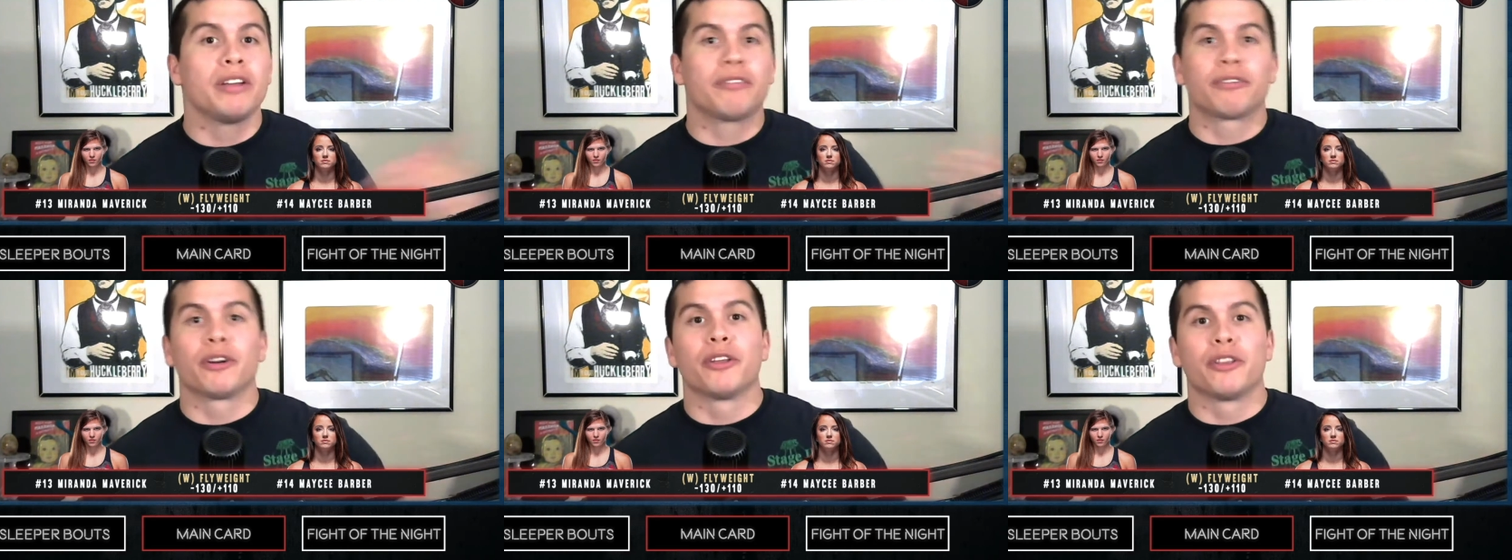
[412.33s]

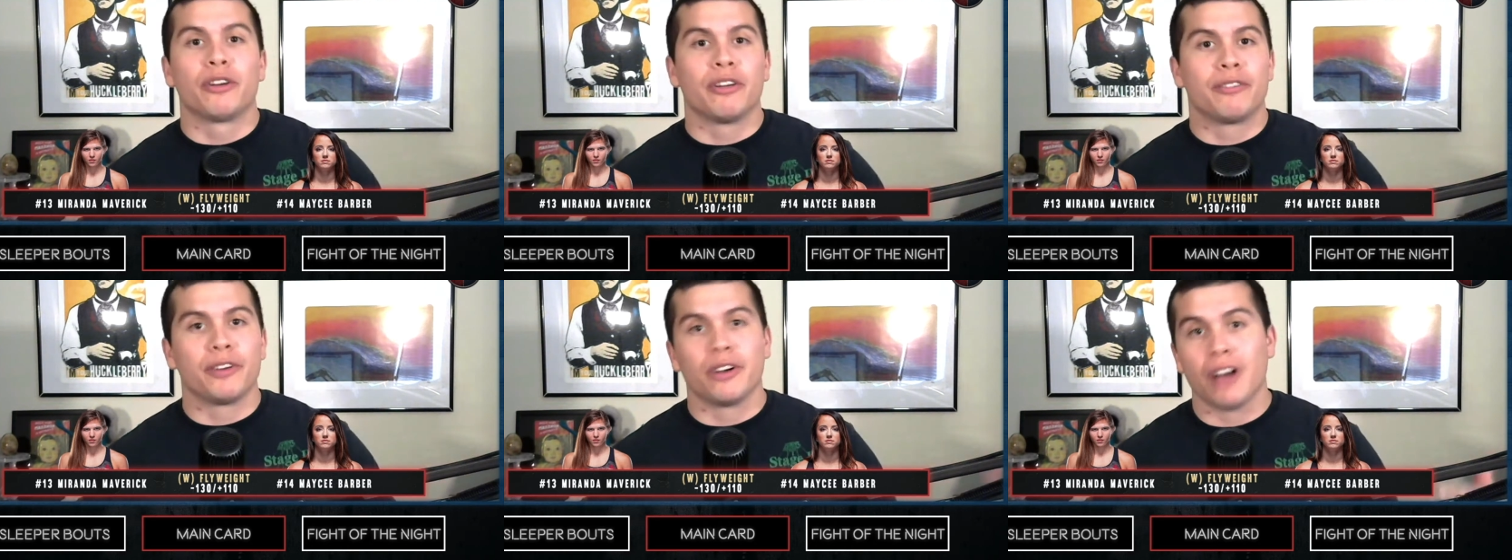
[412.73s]
further
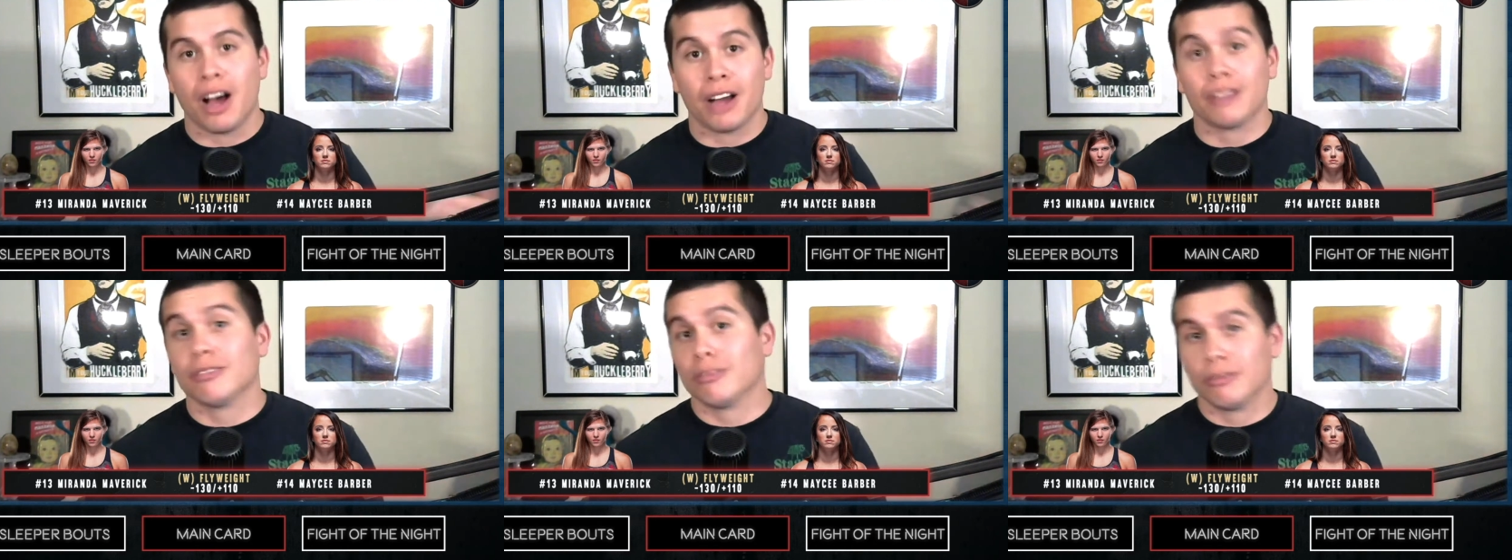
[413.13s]
if you're
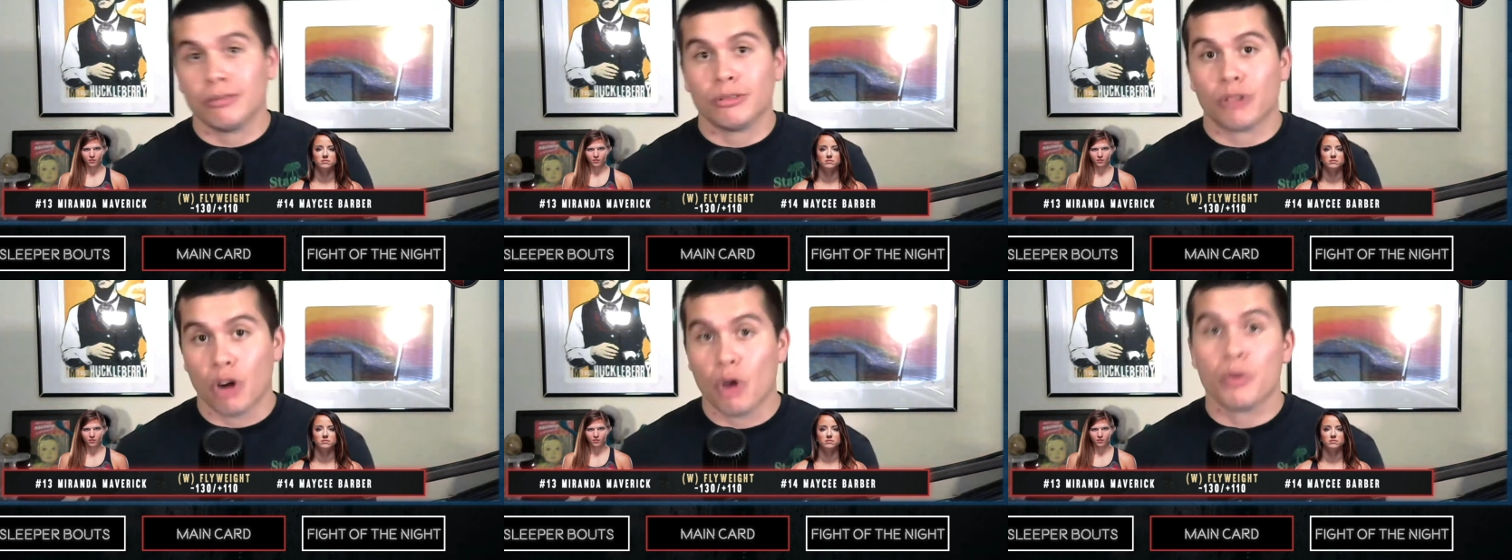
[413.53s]
not
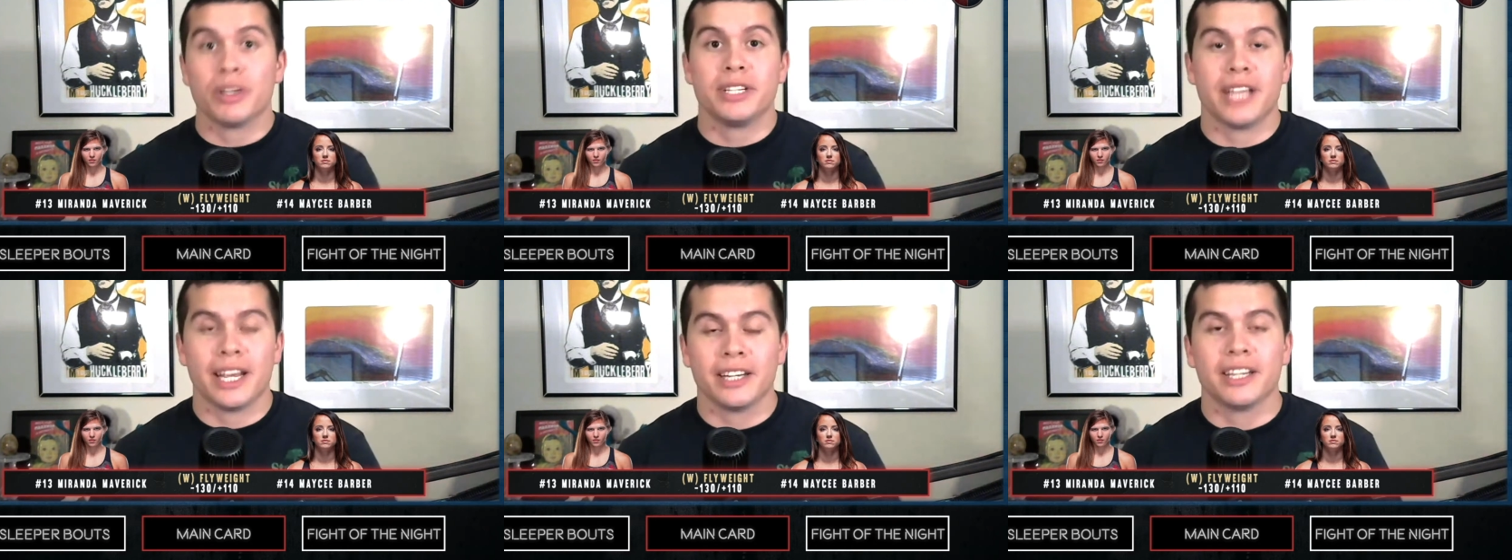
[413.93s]
growing
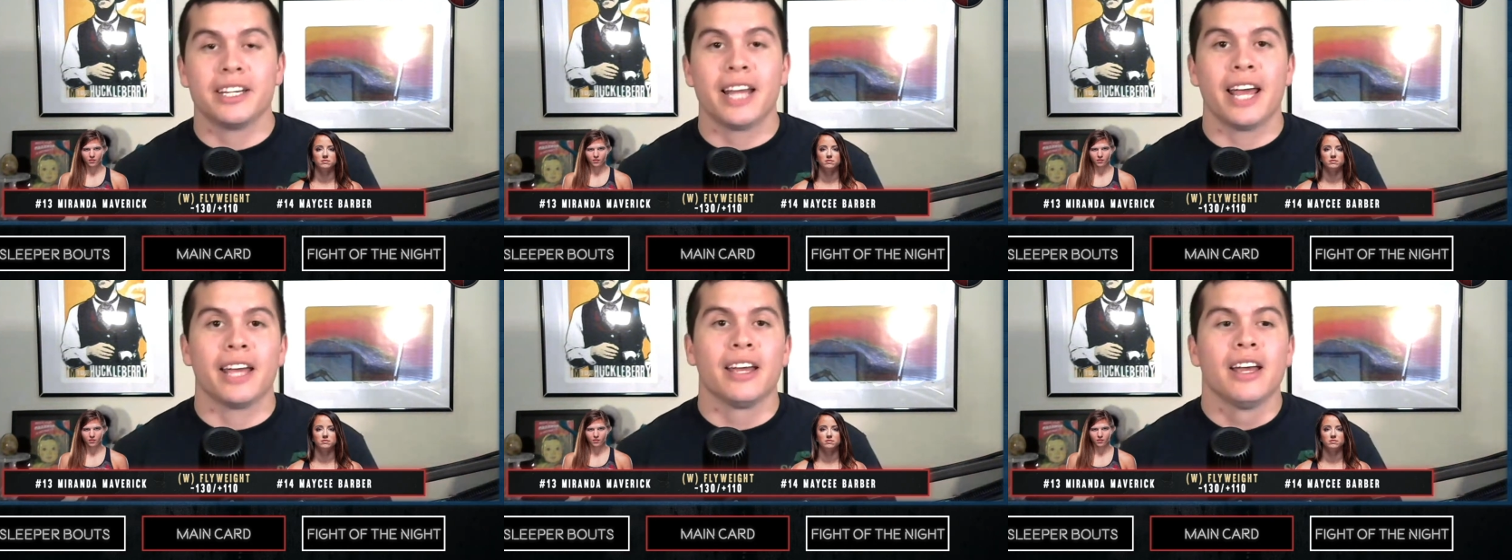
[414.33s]
day to
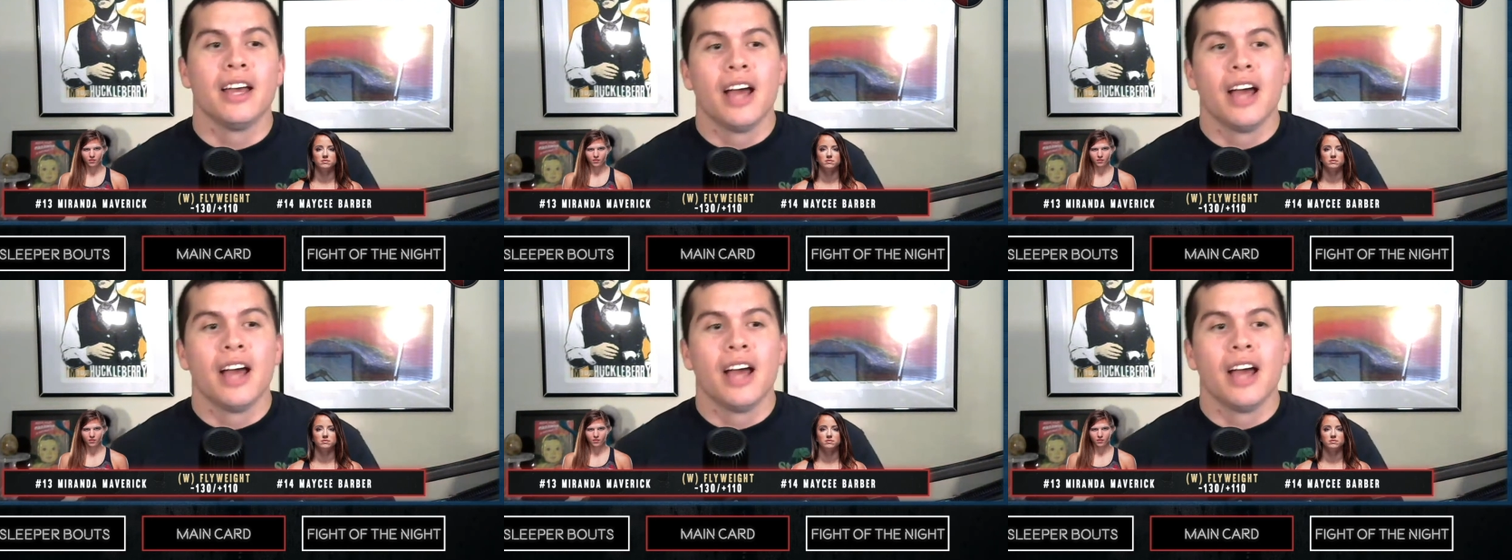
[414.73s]
day.